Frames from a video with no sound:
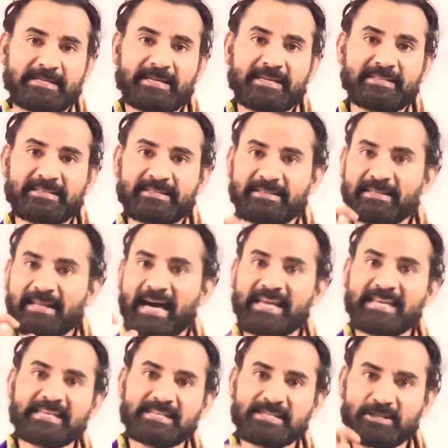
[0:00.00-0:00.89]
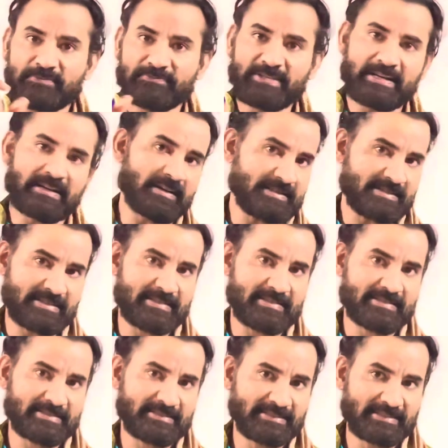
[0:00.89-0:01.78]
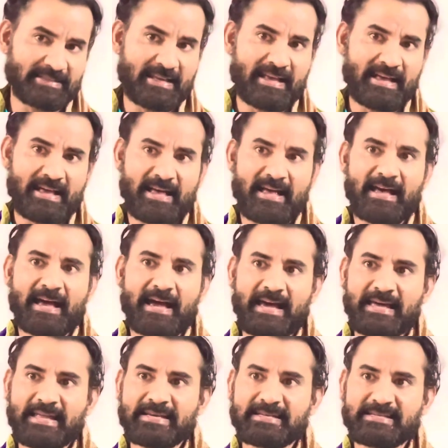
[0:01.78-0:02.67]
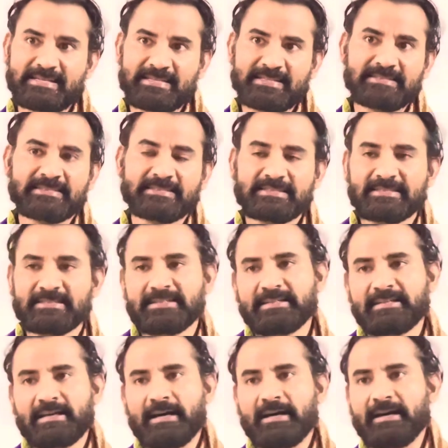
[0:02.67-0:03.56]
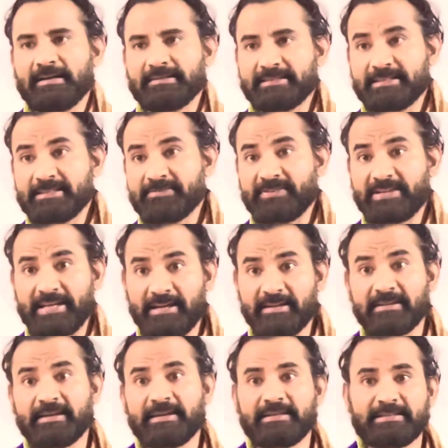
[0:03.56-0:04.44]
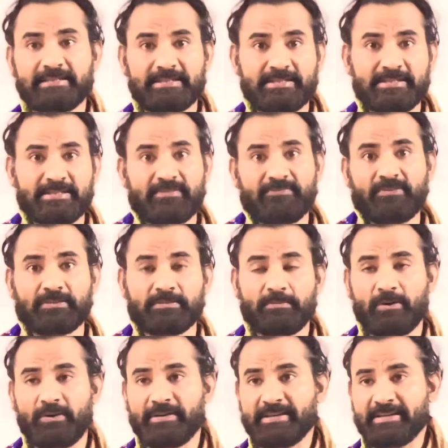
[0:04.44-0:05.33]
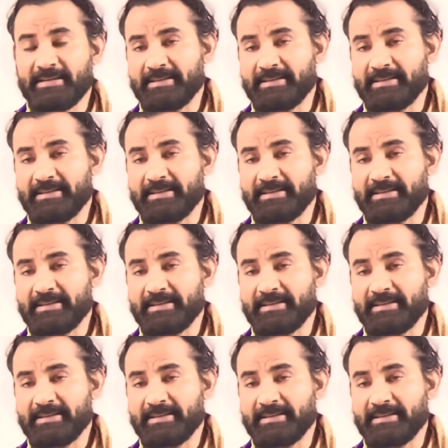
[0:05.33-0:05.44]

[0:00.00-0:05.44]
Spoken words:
in the lining of the gut, and that is very unhealthy for the body.